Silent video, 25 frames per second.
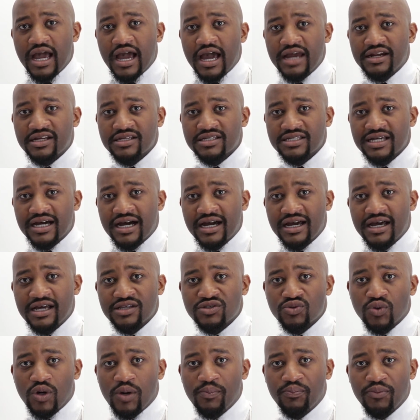and as high
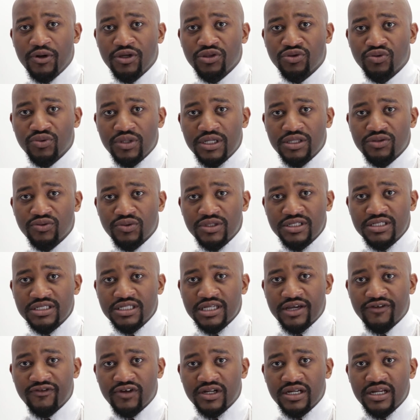as one point three three
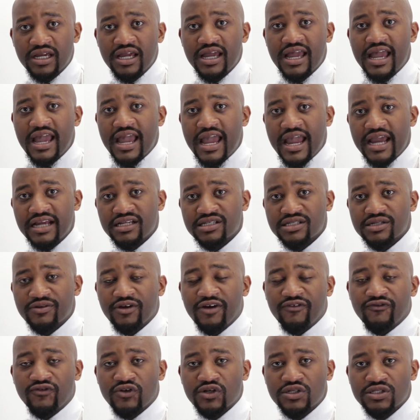seven eight
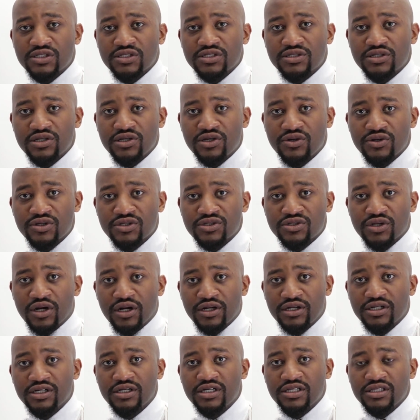versus the U S
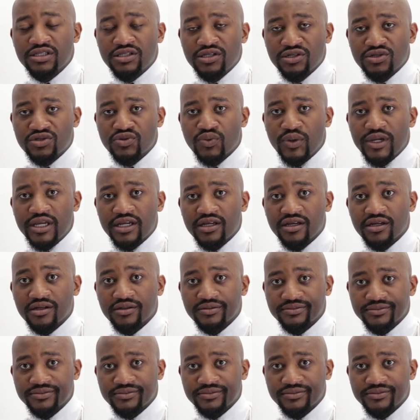dollar this week.